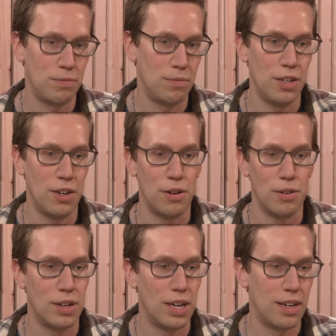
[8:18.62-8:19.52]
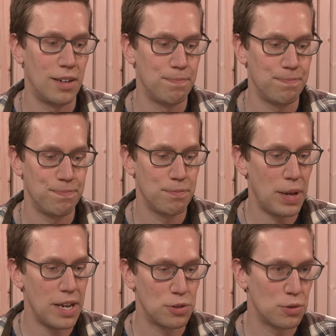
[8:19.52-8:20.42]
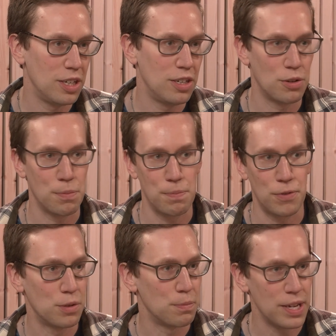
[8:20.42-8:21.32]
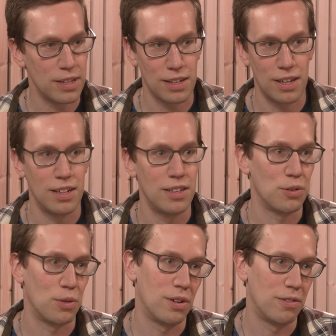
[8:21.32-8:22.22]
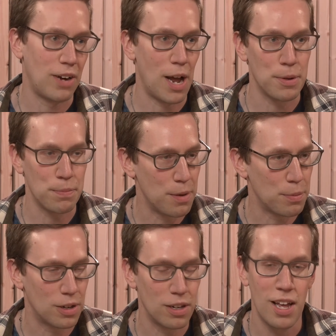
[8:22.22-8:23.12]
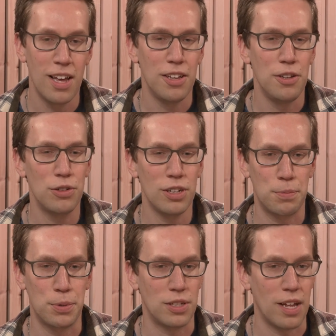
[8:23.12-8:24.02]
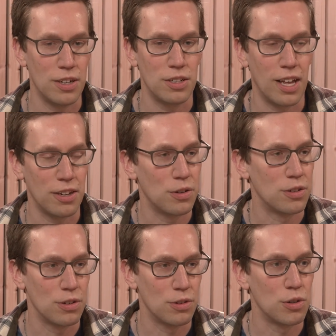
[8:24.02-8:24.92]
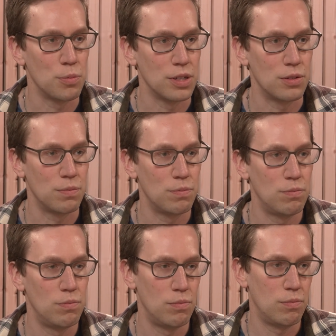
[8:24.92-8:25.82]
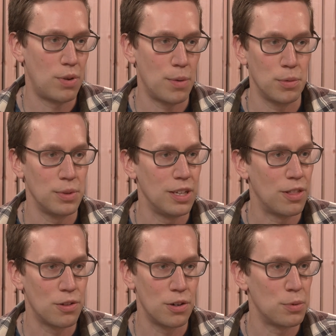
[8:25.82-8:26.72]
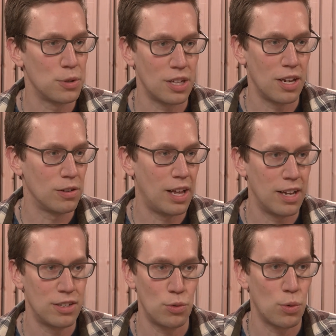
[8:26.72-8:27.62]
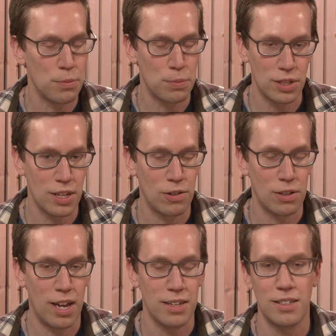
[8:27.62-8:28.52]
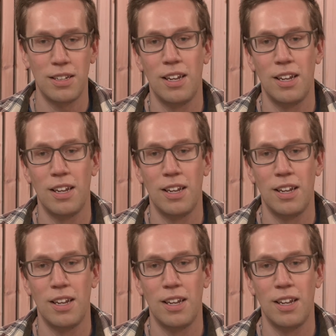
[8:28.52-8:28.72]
you know um, pastries or frozen pizzas or mm-hmm. wrapping paper, usually the percentage that goes to the group is probably 30% or less, yeah. 20% or less.